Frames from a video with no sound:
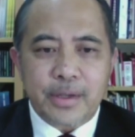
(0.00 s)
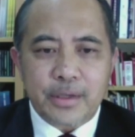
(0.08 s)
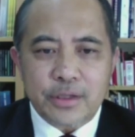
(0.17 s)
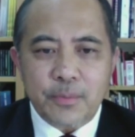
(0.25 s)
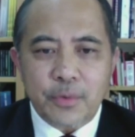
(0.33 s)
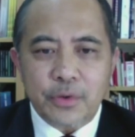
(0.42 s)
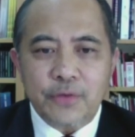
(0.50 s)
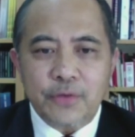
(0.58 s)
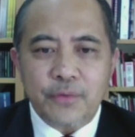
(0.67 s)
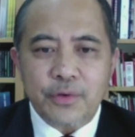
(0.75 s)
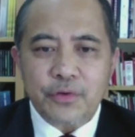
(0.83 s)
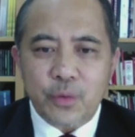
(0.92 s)
It is
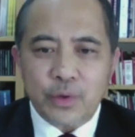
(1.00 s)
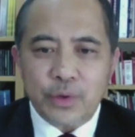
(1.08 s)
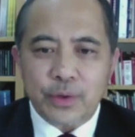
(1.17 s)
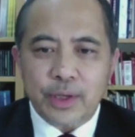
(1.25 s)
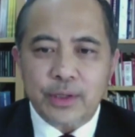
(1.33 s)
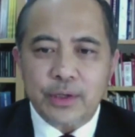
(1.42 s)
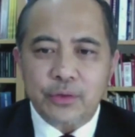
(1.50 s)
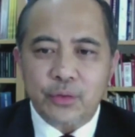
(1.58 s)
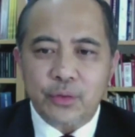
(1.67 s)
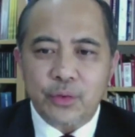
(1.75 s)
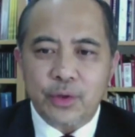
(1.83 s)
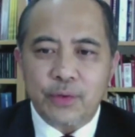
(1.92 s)
important for us to work together
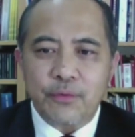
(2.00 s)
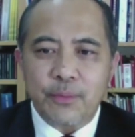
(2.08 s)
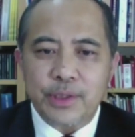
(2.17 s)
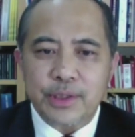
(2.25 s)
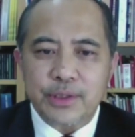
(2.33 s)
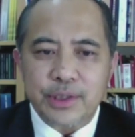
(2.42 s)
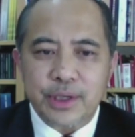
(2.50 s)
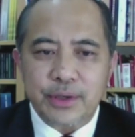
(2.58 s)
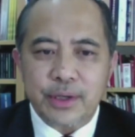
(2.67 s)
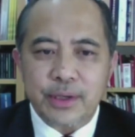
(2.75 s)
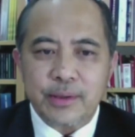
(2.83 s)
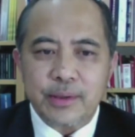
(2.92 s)
through information
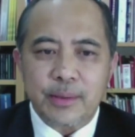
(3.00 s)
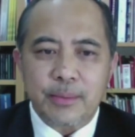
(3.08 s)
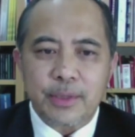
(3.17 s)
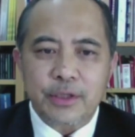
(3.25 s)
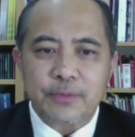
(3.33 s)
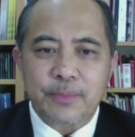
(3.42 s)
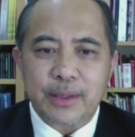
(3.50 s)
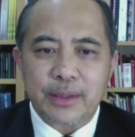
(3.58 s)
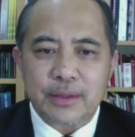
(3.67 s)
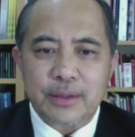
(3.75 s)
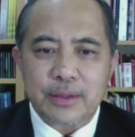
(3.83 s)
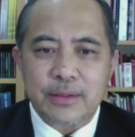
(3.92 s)
sharing, best
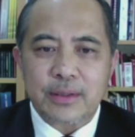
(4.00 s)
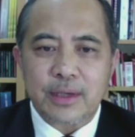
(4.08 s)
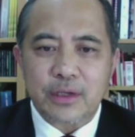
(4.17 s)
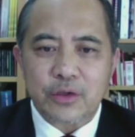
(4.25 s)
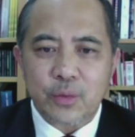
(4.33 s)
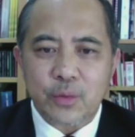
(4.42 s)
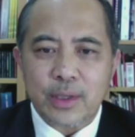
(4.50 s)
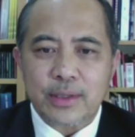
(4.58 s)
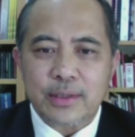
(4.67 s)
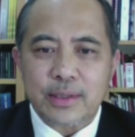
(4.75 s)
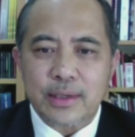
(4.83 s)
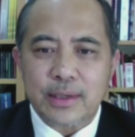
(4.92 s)
practices, as well
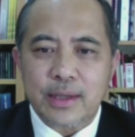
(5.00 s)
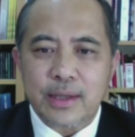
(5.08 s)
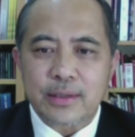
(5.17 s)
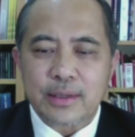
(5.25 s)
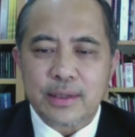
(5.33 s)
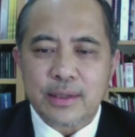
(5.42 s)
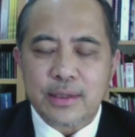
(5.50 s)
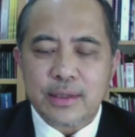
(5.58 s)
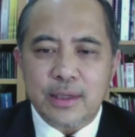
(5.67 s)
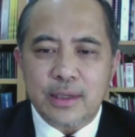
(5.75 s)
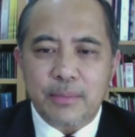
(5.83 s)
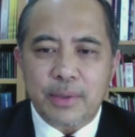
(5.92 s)
as learnings,
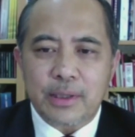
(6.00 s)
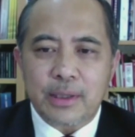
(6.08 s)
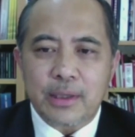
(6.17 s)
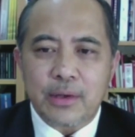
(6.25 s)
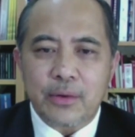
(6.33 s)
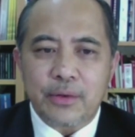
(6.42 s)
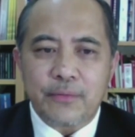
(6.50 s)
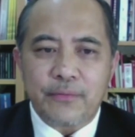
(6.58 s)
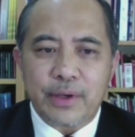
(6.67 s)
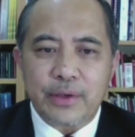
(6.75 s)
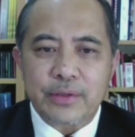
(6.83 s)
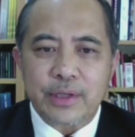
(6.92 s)
in particular on the
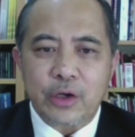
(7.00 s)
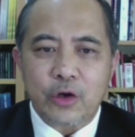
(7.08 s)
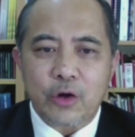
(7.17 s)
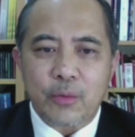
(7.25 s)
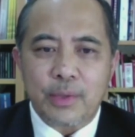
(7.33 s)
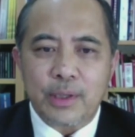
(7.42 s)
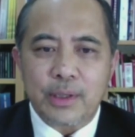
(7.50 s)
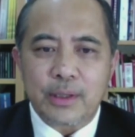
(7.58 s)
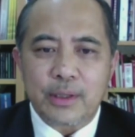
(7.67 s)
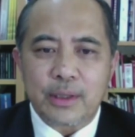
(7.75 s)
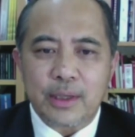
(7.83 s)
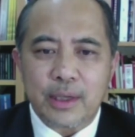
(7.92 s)
various economic
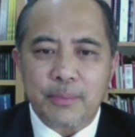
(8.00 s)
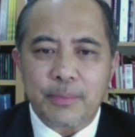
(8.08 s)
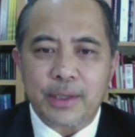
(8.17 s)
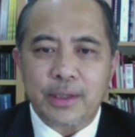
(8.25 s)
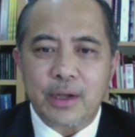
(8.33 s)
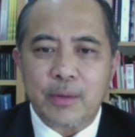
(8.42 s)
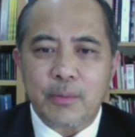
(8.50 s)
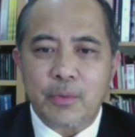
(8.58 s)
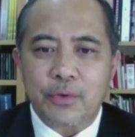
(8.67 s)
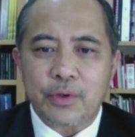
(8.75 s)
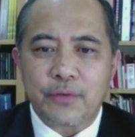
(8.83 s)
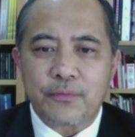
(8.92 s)
and practical
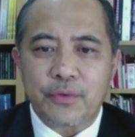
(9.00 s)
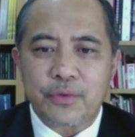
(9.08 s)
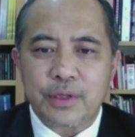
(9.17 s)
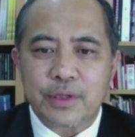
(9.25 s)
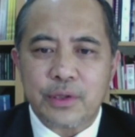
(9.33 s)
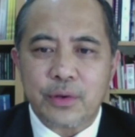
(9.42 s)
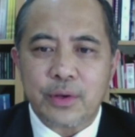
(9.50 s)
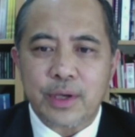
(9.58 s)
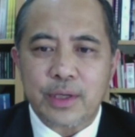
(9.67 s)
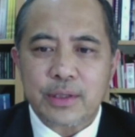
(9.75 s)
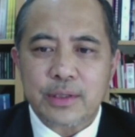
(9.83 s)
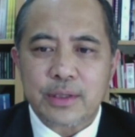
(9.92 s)
models for
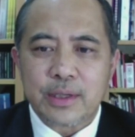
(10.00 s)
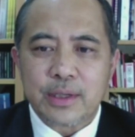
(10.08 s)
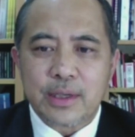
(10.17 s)
CCUS,